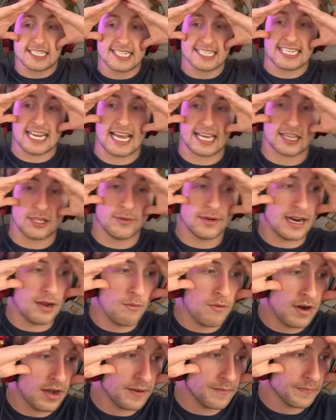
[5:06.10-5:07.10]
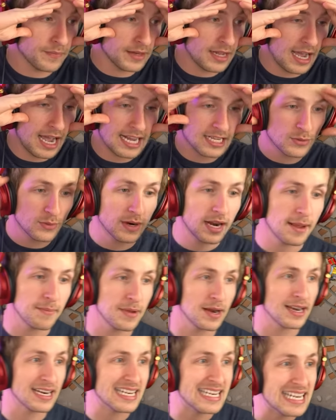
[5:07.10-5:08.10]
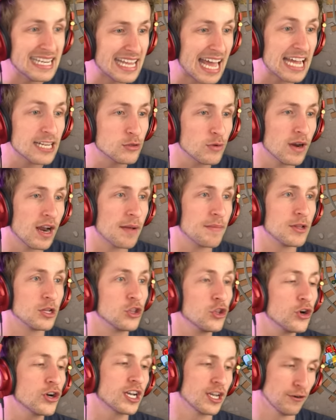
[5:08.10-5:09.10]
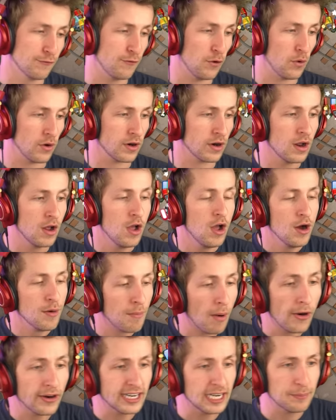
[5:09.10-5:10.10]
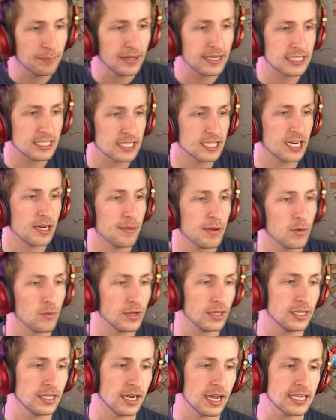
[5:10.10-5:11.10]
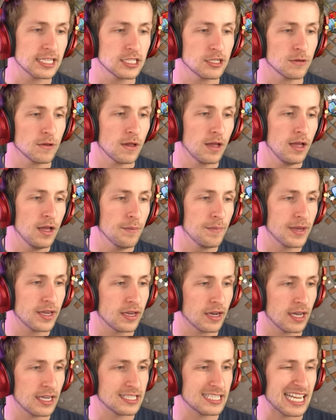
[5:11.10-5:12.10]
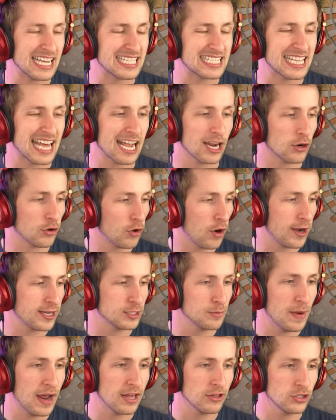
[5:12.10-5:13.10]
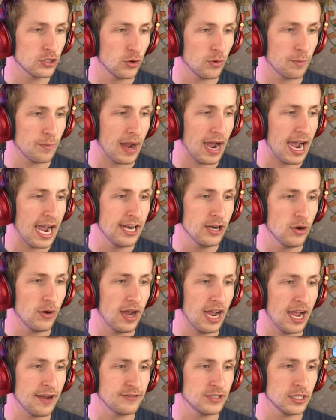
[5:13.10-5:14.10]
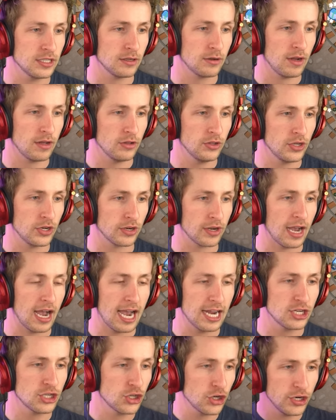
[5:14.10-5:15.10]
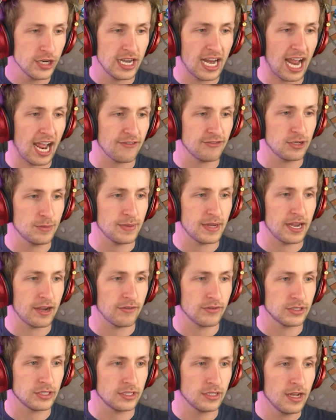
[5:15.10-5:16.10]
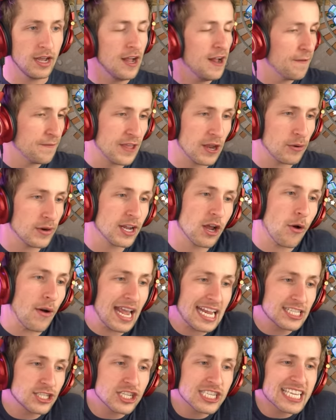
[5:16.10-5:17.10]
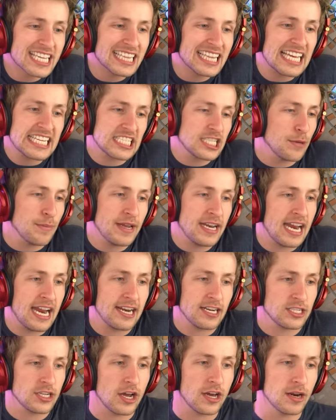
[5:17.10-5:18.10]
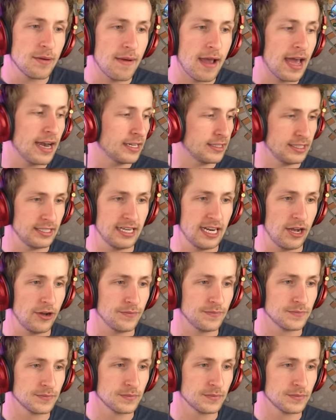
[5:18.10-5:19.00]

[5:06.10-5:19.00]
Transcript: exactly what I want. That's what I've been looking for. Marketplace is gonna be really nice because it's that cross path. So I don't have to, look, I shouldn't have to be able to, there we go. It just collects the bananas automatically now.